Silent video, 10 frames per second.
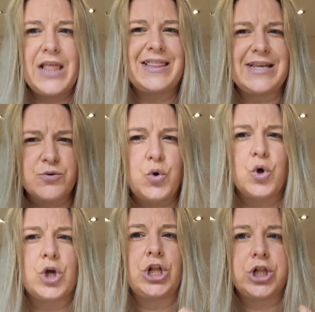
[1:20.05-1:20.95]
these are
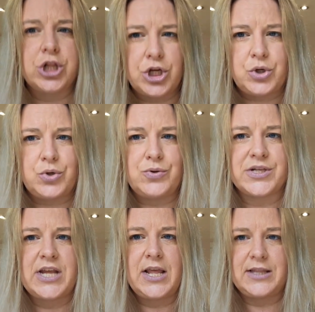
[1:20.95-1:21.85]
all
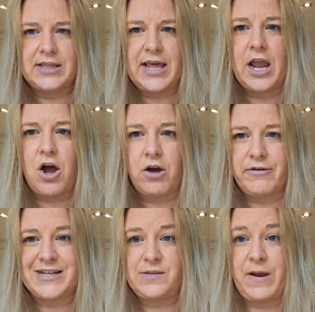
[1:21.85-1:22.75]
clues that they are
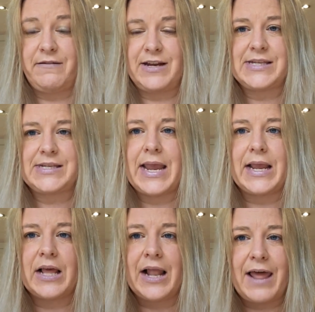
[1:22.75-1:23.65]

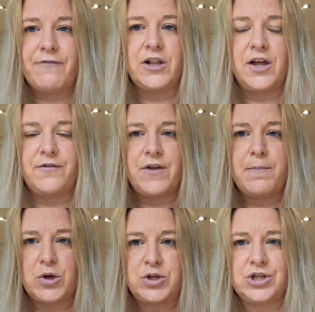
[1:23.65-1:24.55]
experiencing a level of
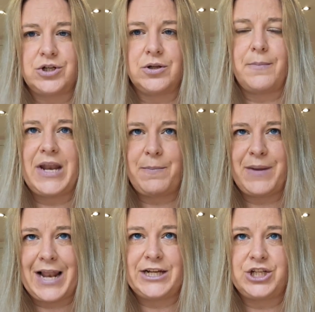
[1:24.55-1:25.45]
emotional
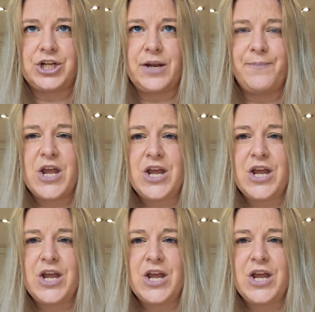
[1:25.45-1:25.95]
manipulation.